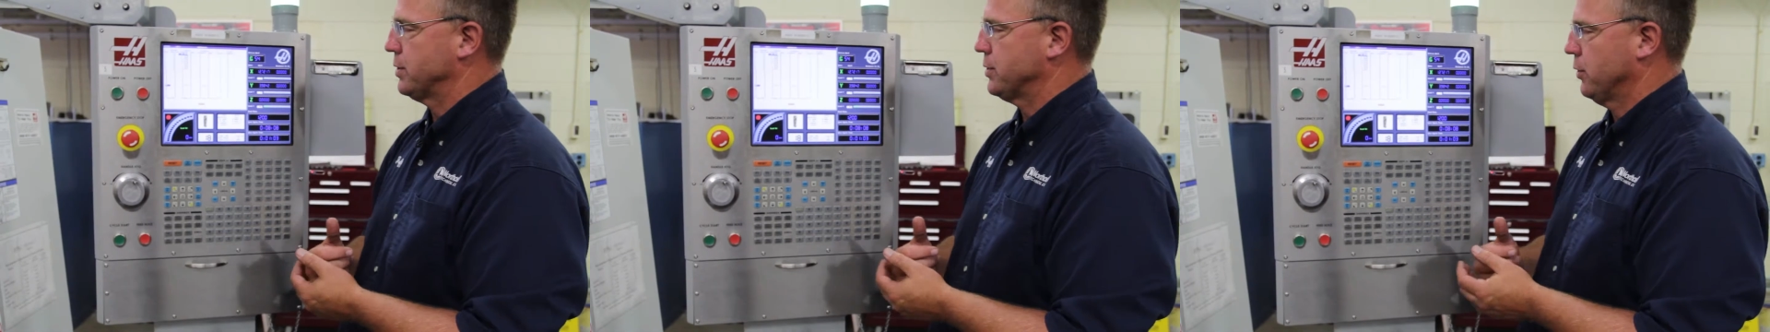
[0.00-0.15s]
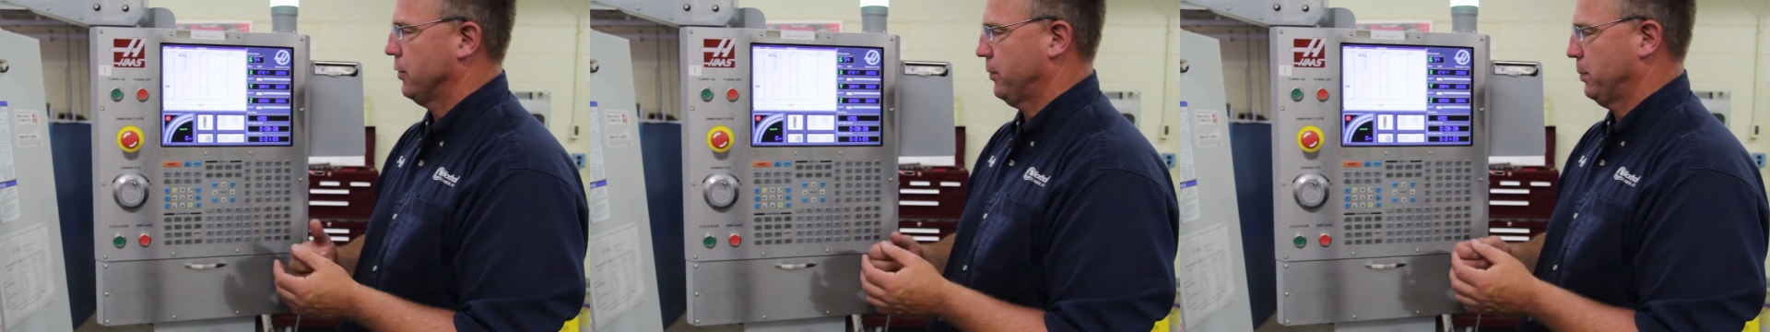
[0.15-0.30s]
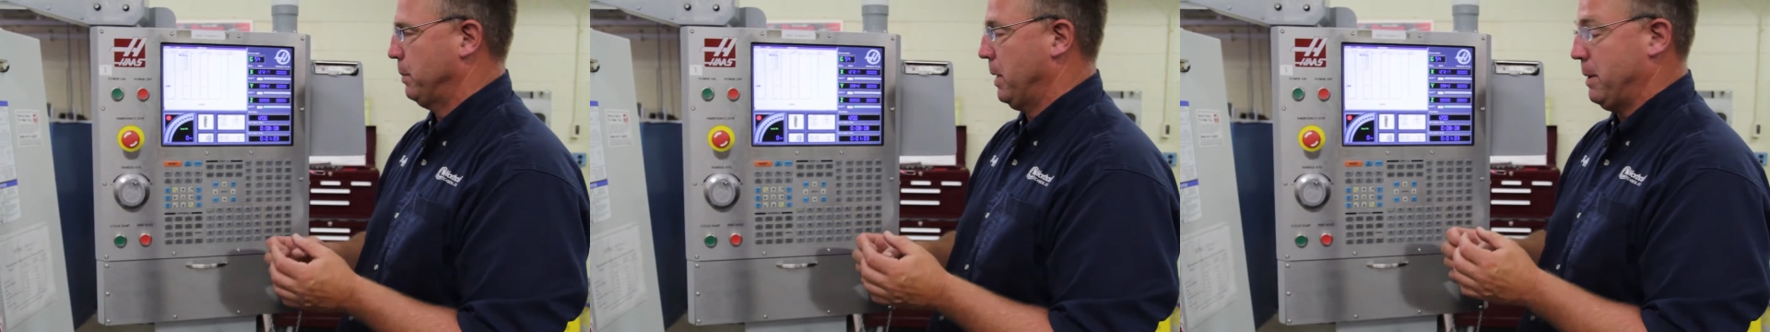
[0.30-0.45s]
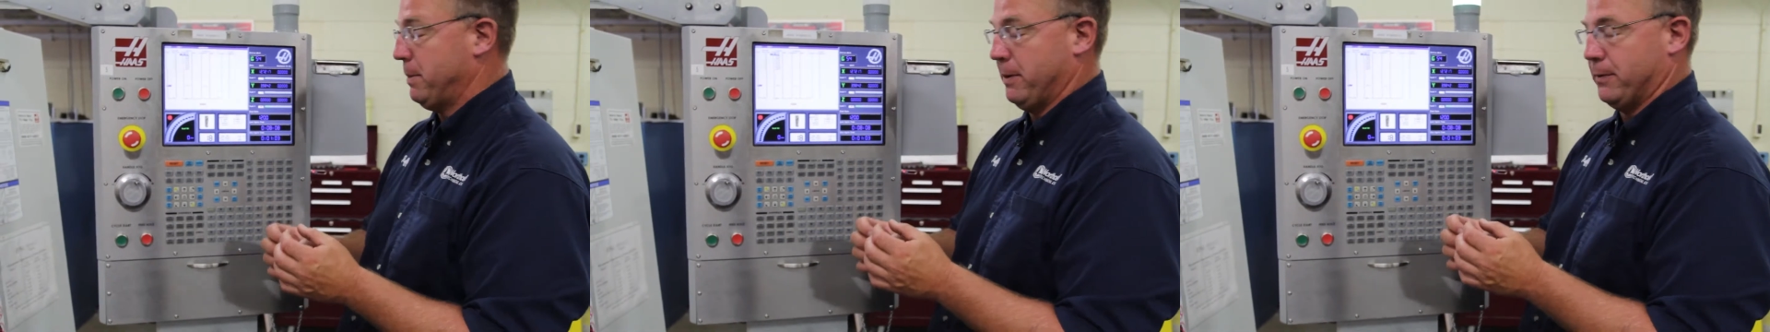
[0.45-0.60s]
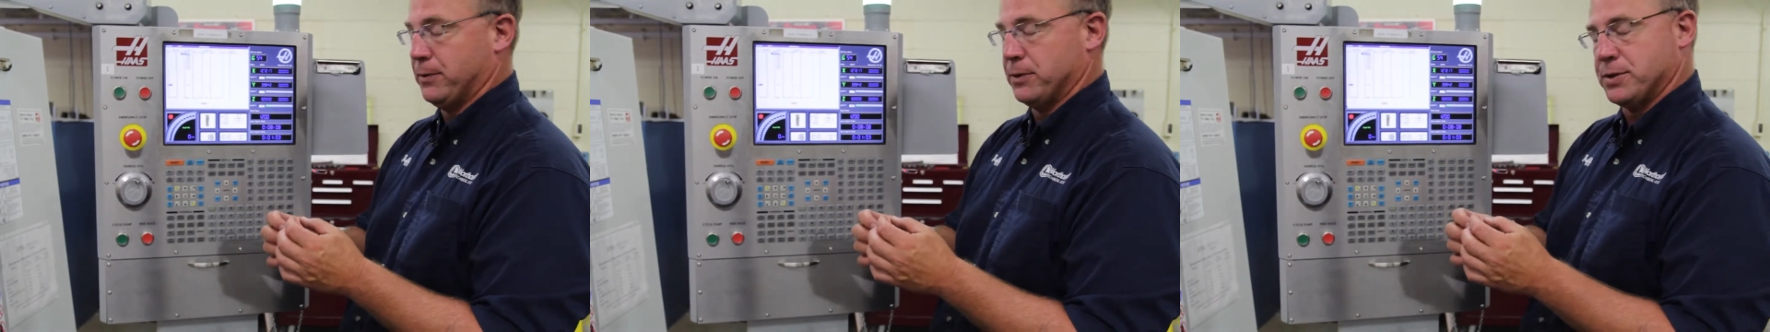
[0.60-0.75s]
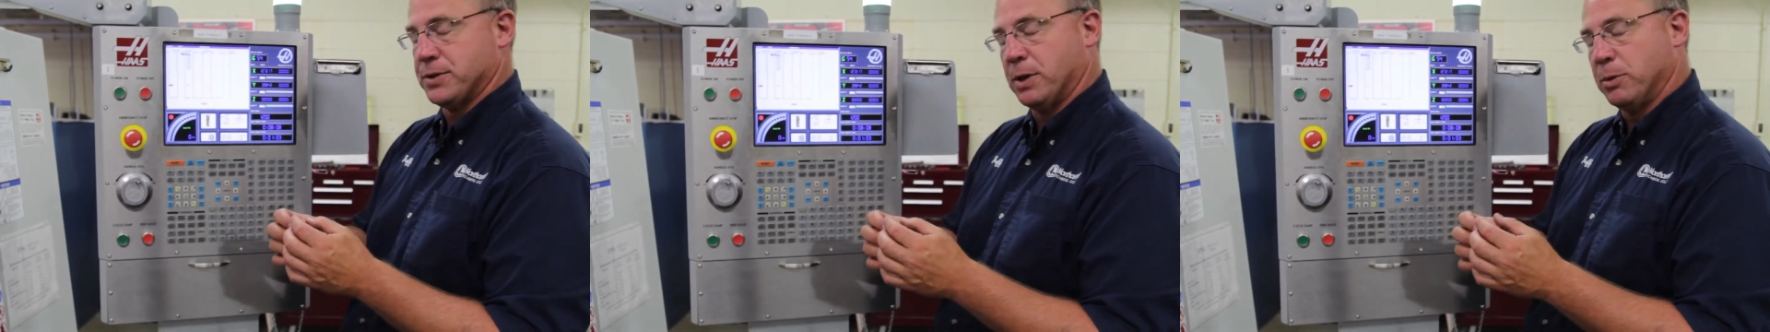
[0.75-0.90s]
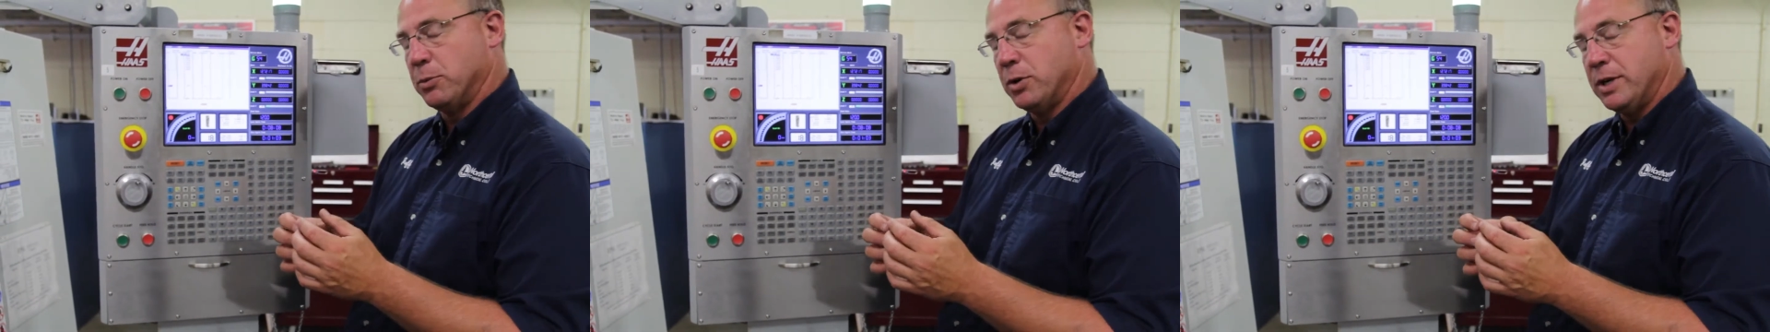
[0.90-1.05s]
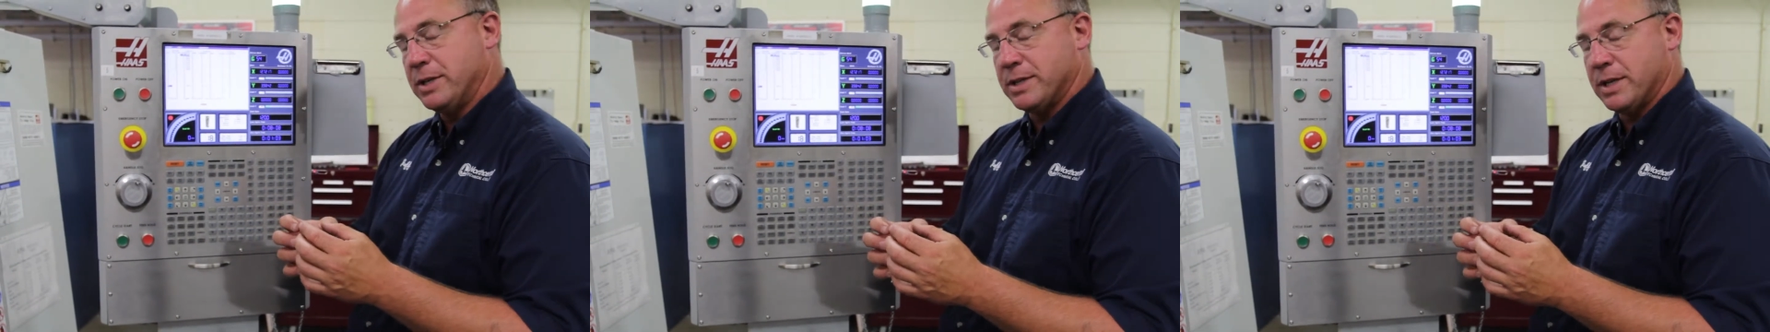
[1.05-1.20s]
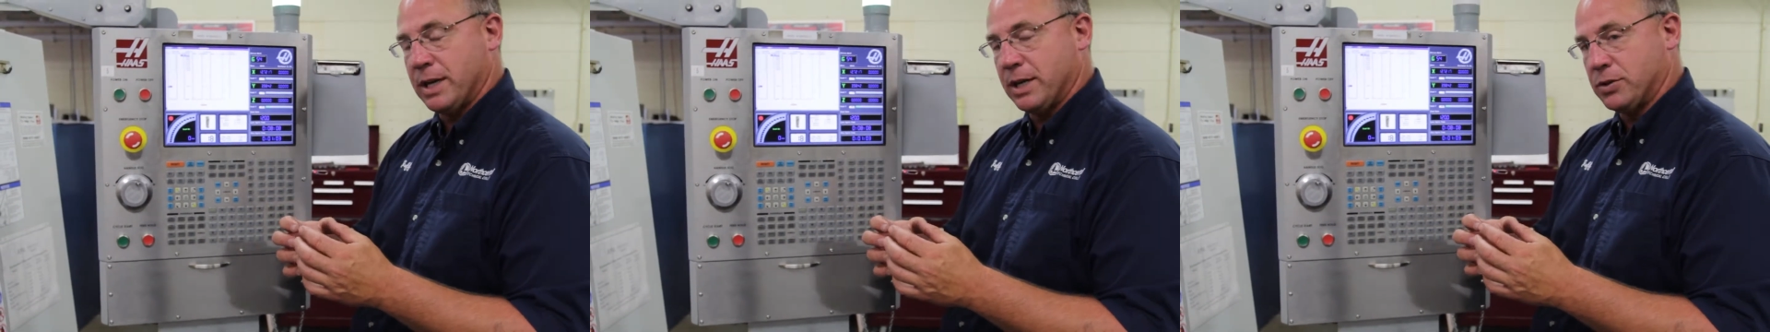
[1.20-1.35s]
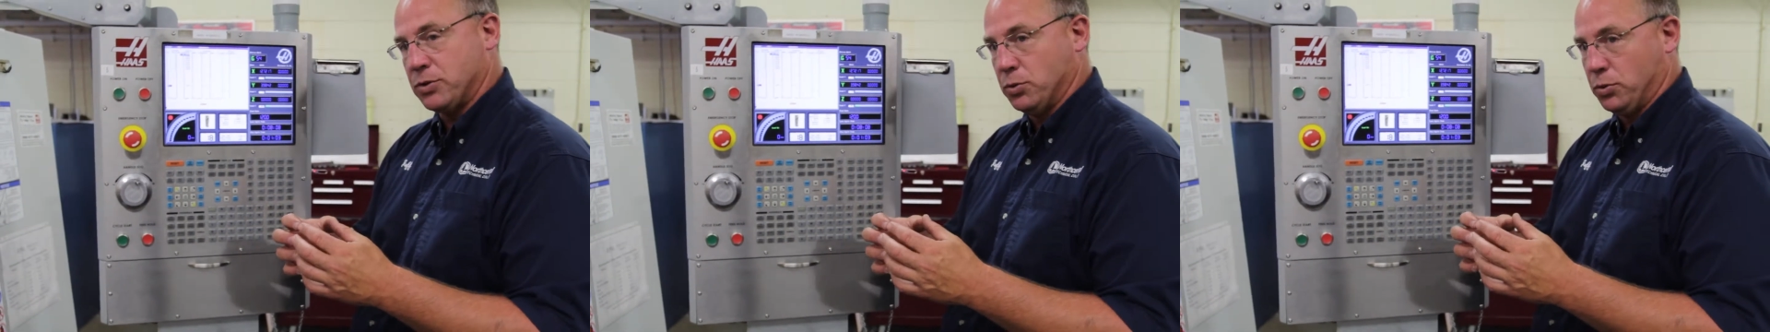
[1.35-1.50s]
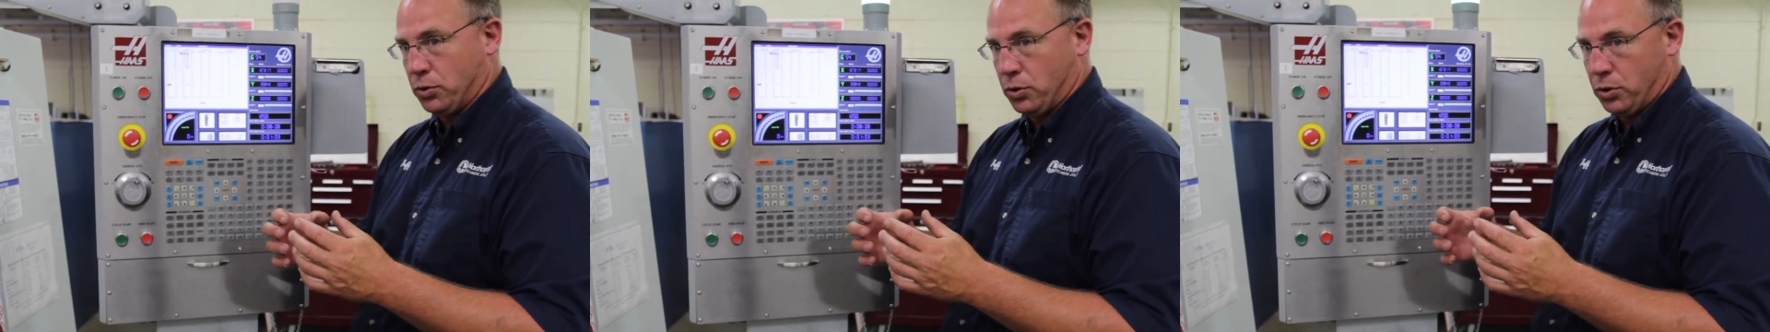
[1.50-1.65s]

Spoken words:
So if maybe for some reason that tool